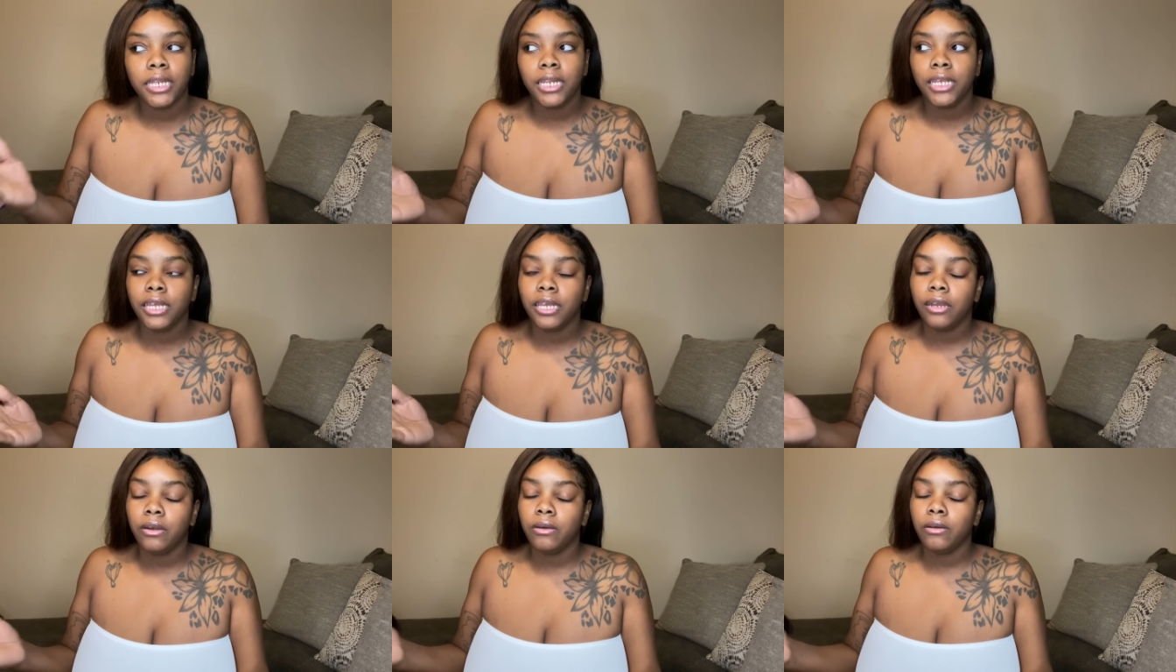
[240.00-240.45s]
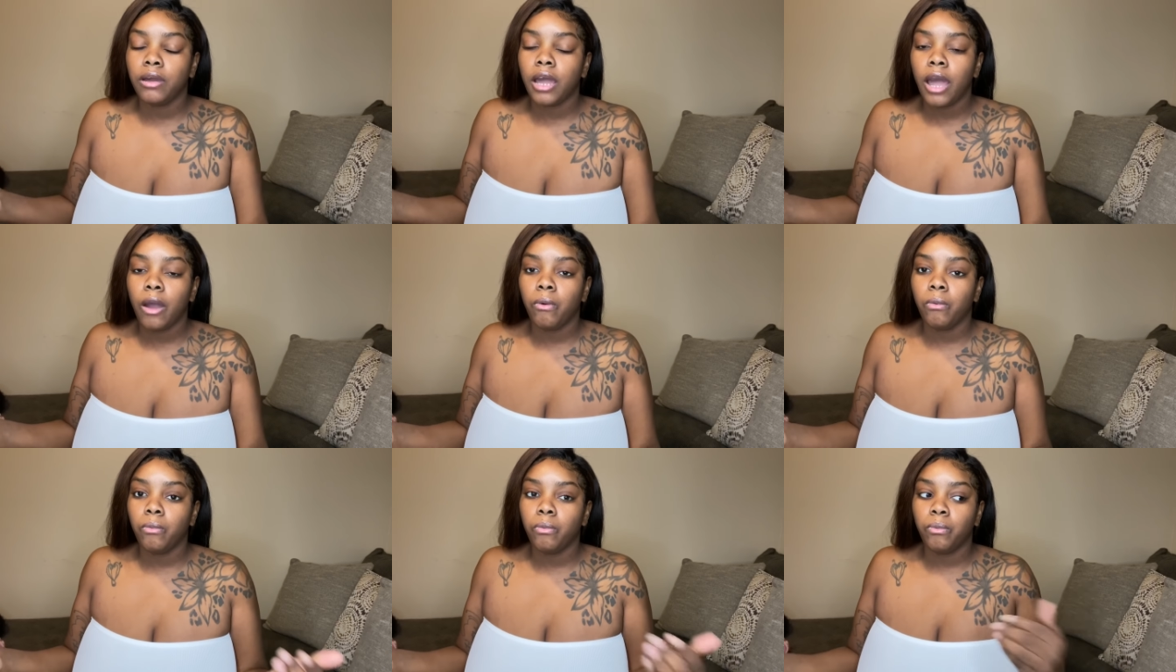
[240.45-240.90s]
again,
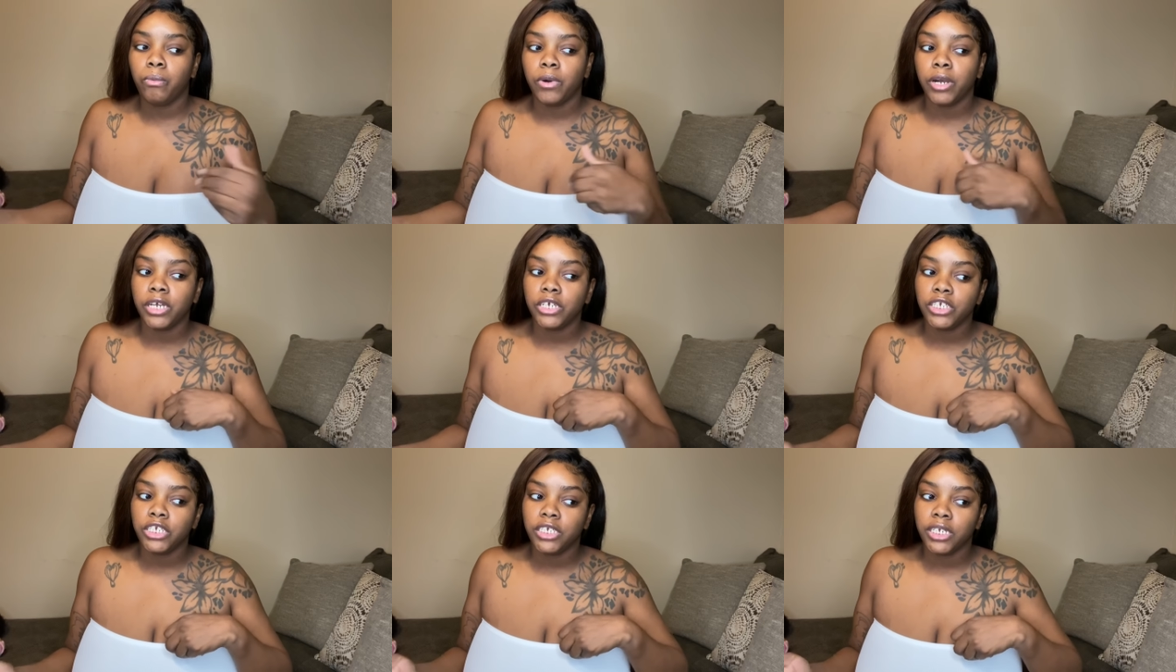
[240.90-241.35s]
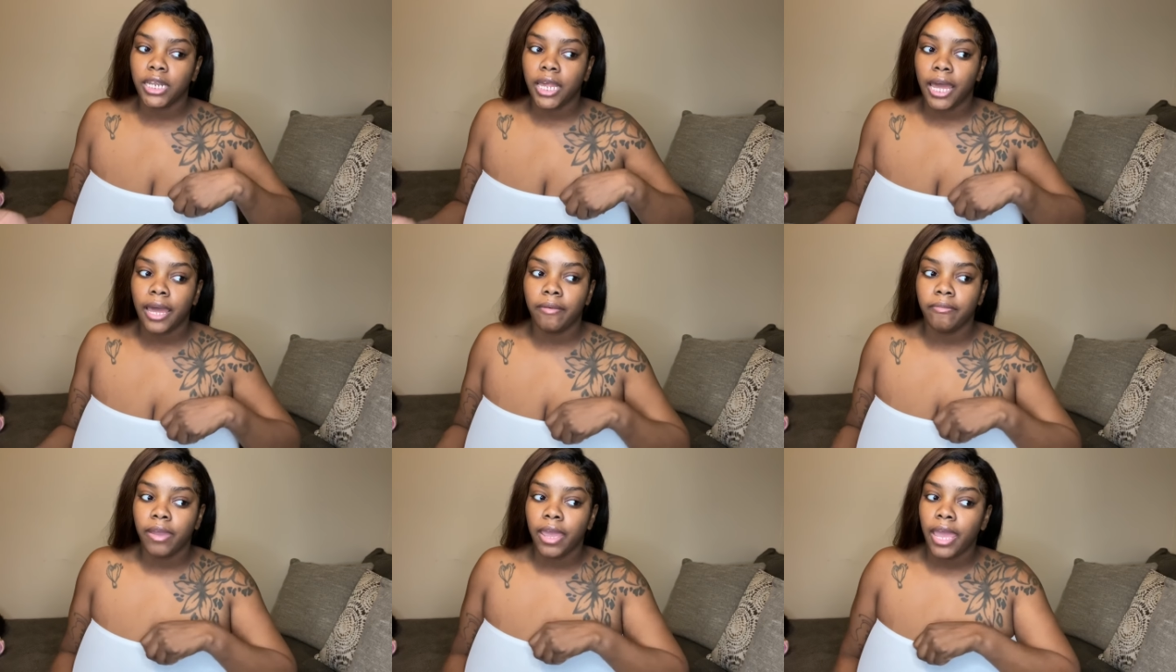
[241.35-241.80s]
what should
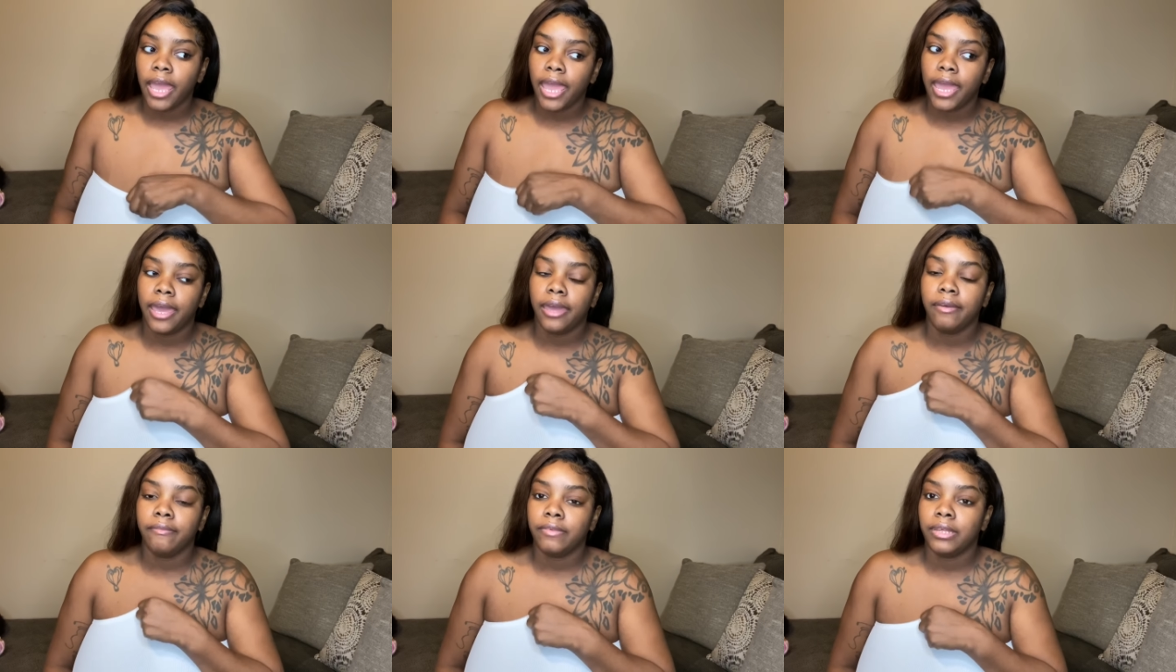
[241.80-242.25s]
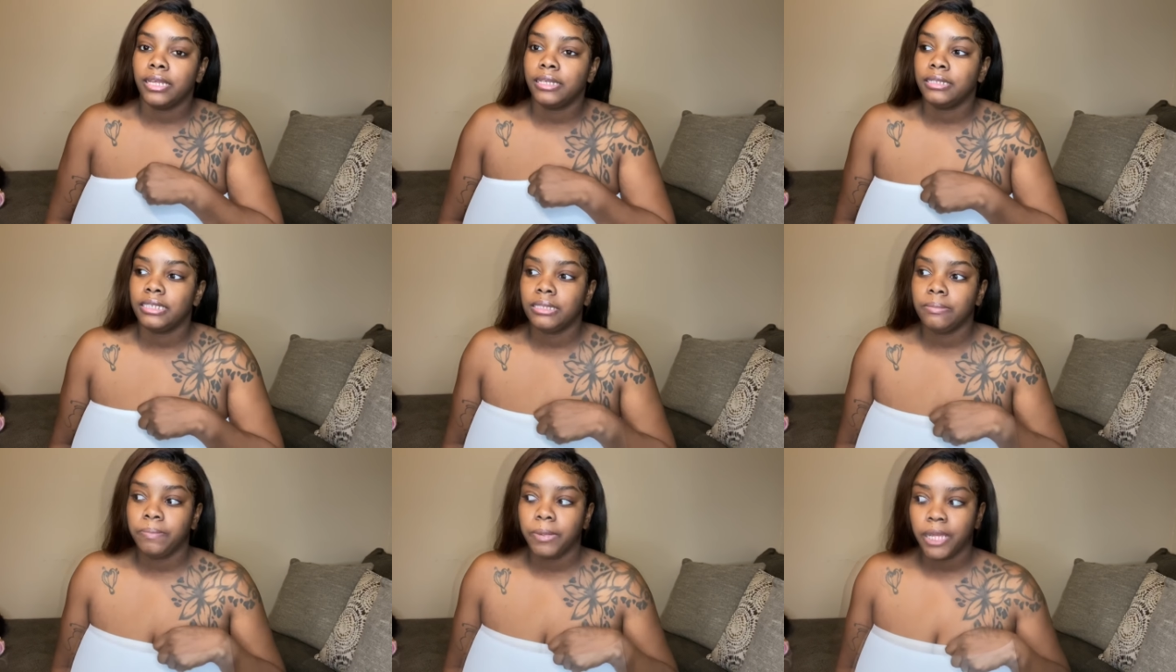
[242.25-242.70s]
I have
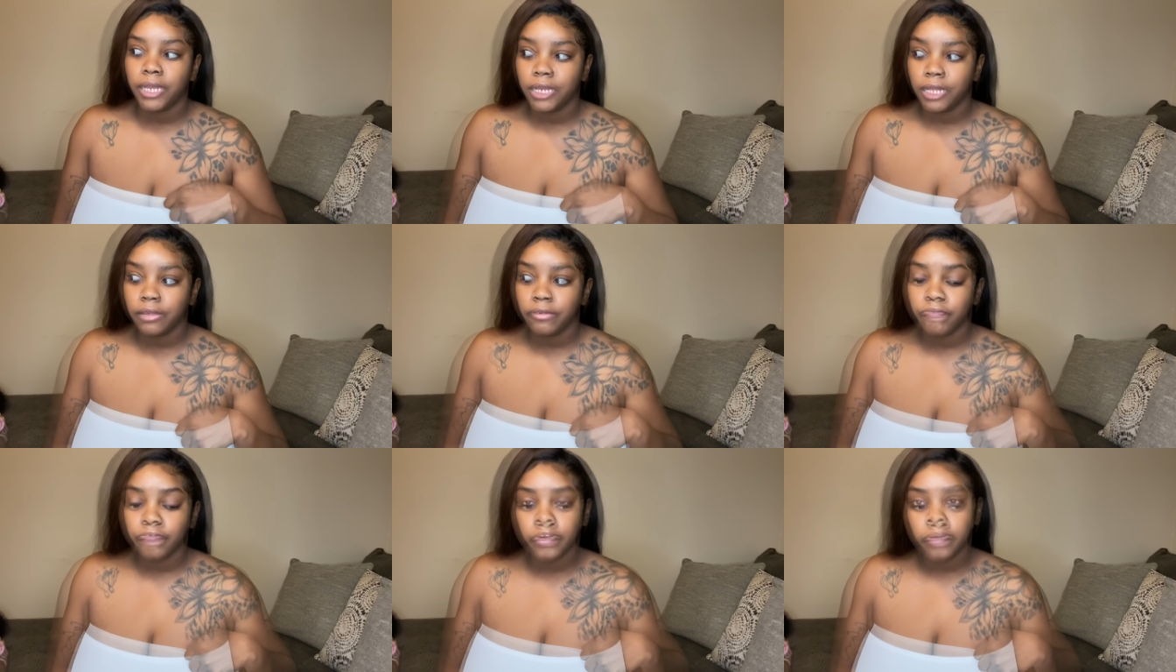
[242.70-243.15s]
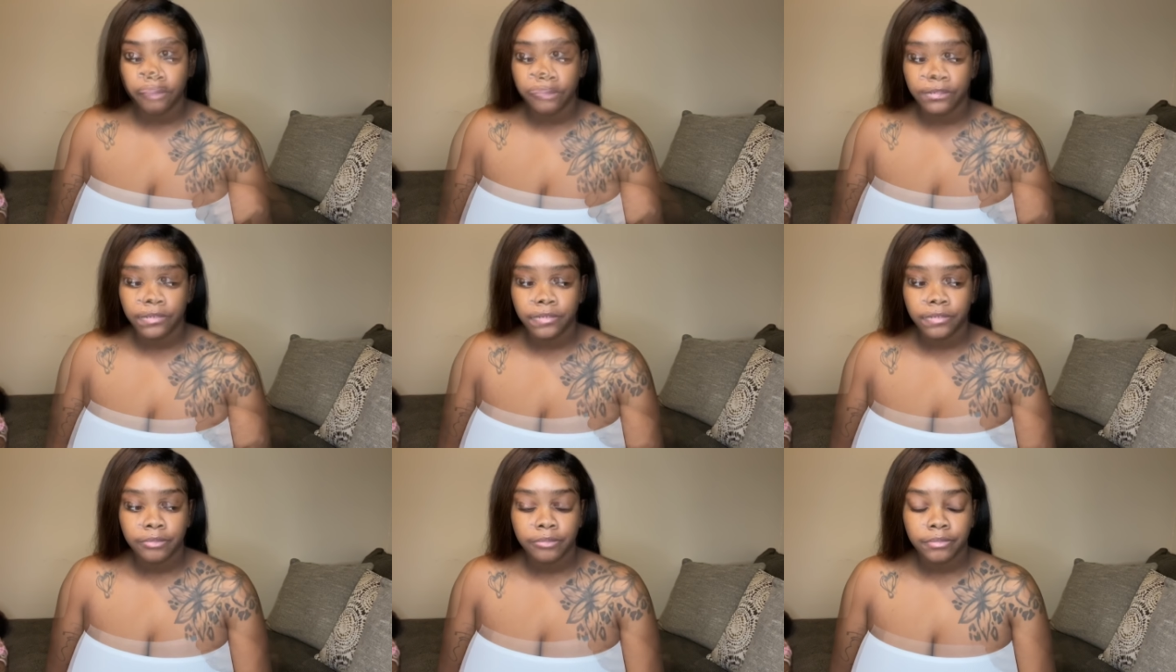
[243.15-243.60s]
expected from
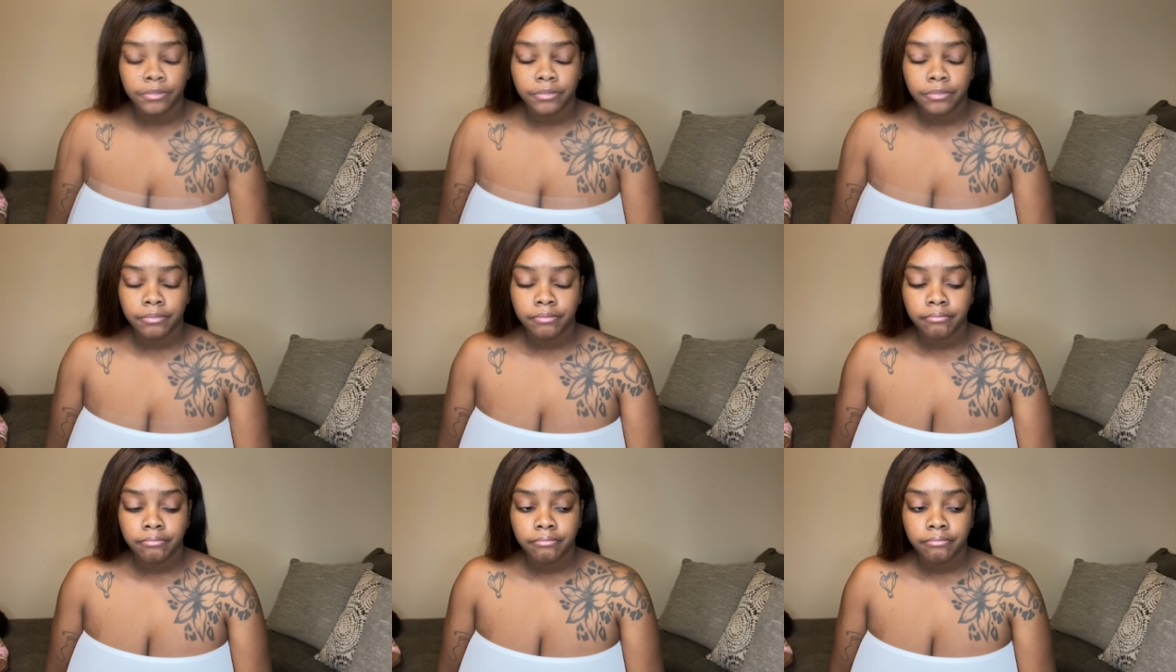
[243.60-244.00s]
Brittany? Because